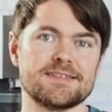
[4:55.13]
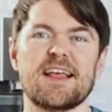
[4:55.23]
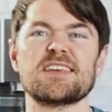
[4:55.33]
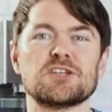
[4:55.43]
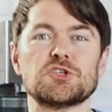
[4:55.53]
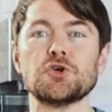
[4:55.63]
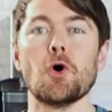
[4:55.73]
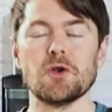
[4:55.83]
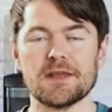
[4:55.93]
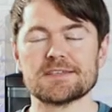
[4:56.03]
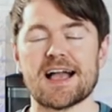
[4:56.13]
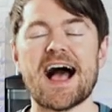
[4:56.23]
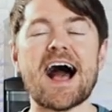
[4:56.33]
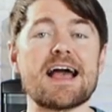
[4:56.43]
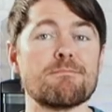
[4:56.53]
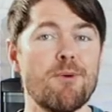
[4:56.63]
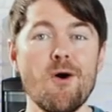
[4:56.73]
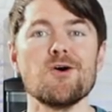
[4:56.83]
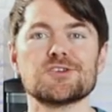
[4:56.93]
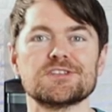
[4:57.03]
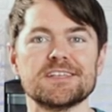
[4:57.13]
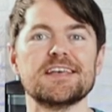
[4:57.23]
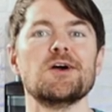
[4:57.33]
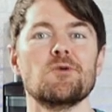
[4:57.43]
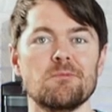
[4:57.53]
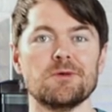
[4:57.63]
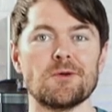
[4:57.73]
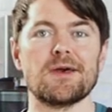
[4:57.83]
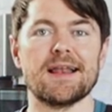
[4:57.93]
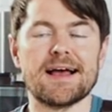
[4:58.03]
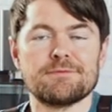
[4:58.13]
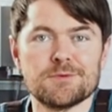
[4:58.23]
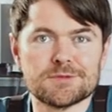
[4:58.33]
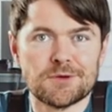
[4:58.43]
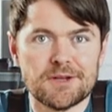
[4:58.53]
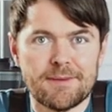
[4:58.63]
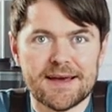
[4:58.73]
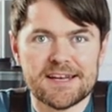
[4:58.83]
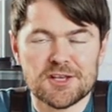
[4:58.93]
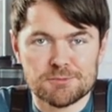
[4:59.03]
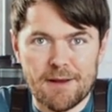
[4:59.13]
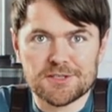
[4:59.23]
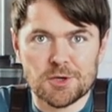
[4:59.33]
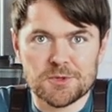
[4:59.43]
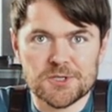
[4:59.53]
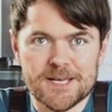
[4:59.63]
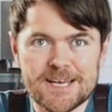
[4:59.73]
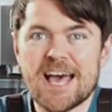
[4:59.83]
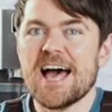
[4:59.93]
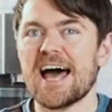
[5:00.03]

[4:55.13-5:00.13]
That's a short list I personally would be looking at if I was looking at buying an espresso machine.